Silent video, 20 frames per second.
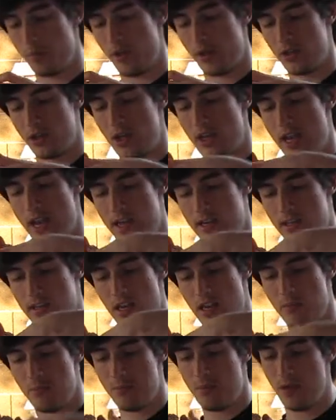but she has
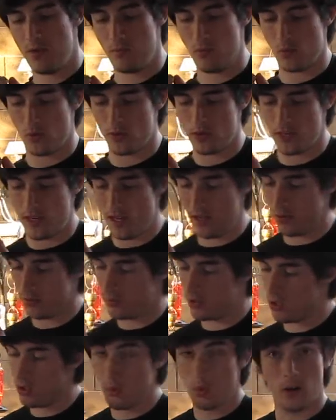a bit more yellow
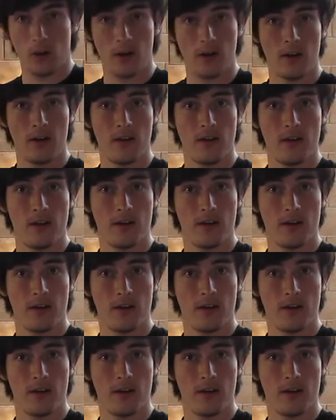to her.